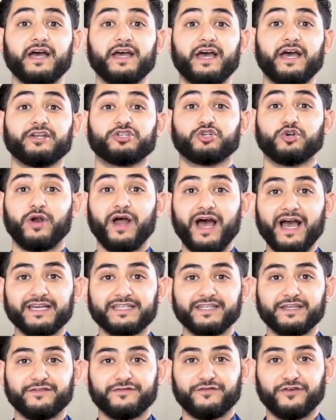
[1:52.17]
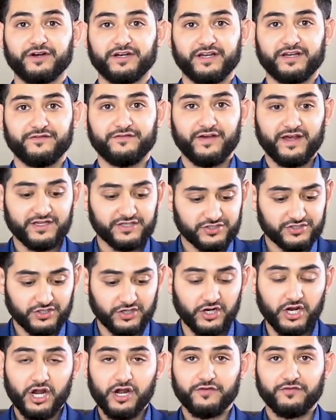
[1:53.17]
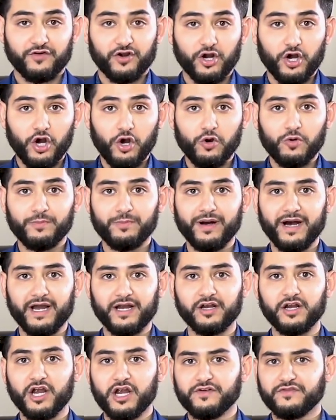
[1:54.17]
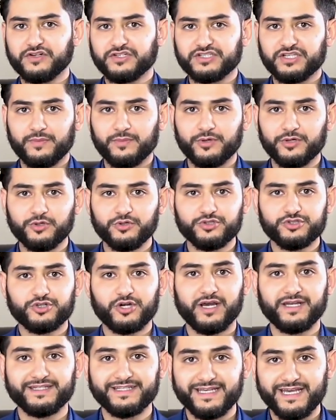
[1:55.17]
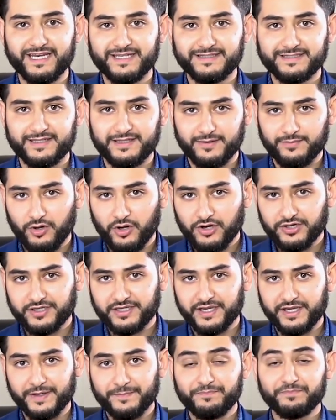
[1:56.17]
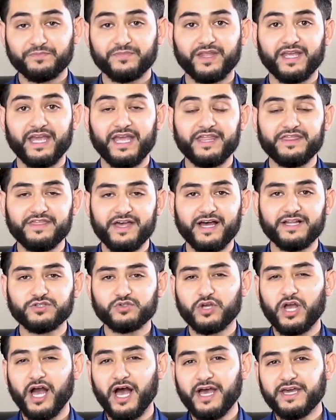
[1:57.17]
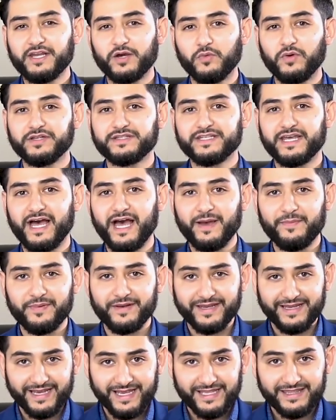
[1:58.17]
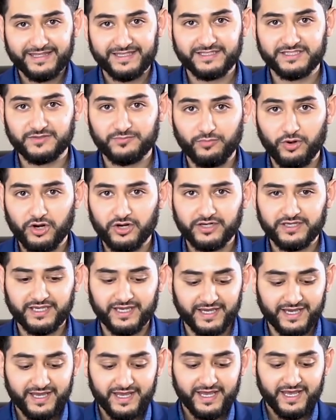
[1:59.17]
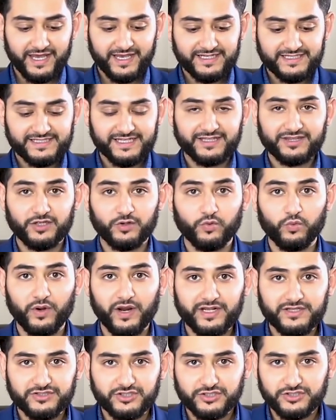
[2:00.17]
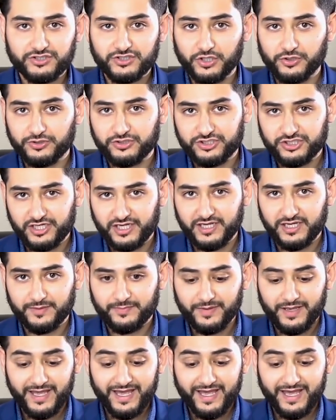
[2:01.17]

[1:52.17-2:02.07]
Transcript: attractive for an investor, for a home buyer, for someone who's trying to get into the market. And that's kind of what's happening in this market, is that the rates are so cheap.